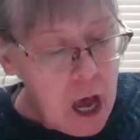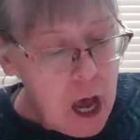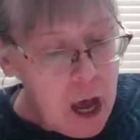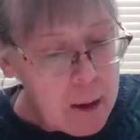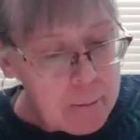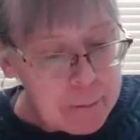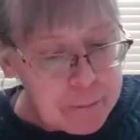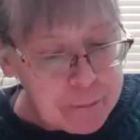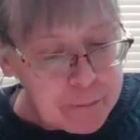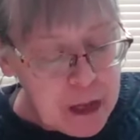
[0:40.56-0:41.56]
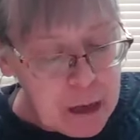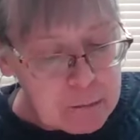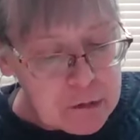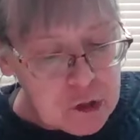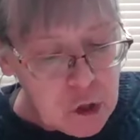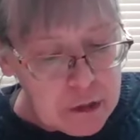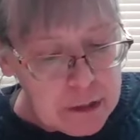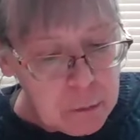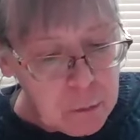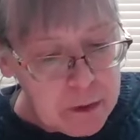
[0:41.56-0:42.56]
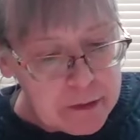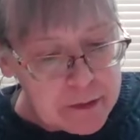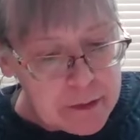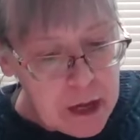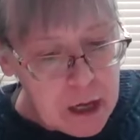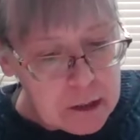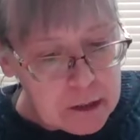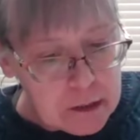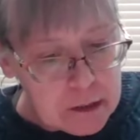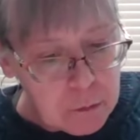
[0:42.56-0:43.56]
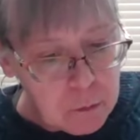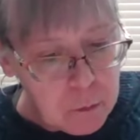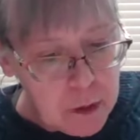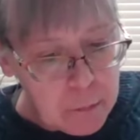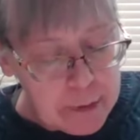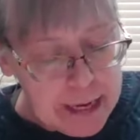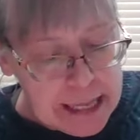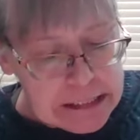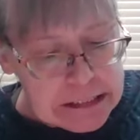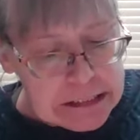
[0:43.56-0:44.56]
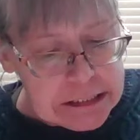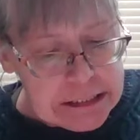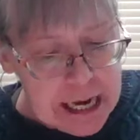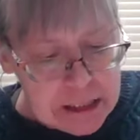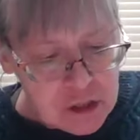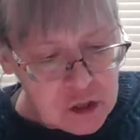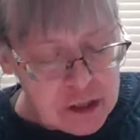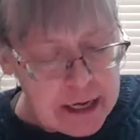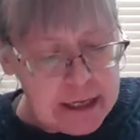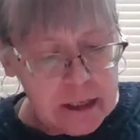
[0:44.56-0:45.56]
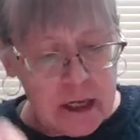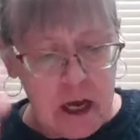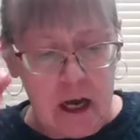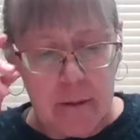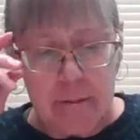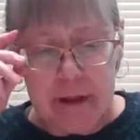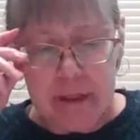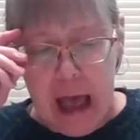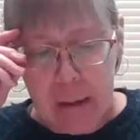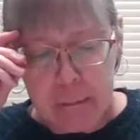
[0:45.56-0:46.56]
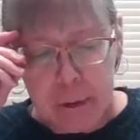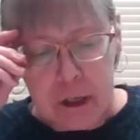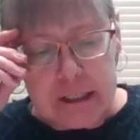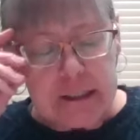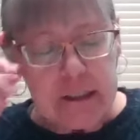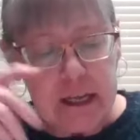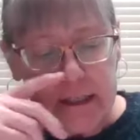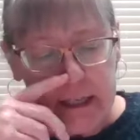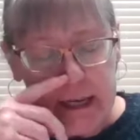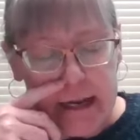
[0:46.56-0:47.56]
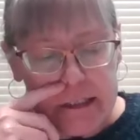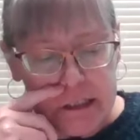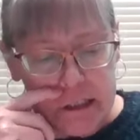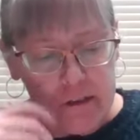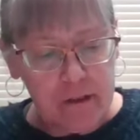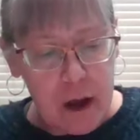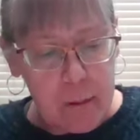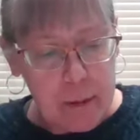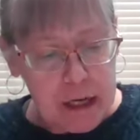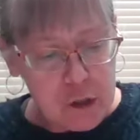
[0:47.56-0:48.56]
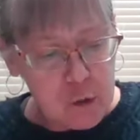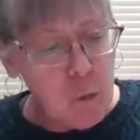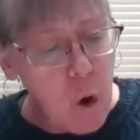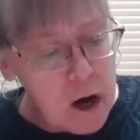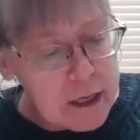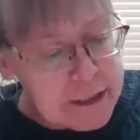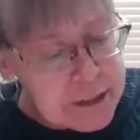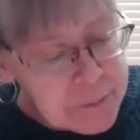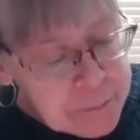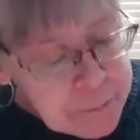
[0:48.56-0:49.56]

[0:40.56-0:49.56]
I'm starting with where we ended yesterday. In that book, it's at the end of page 1.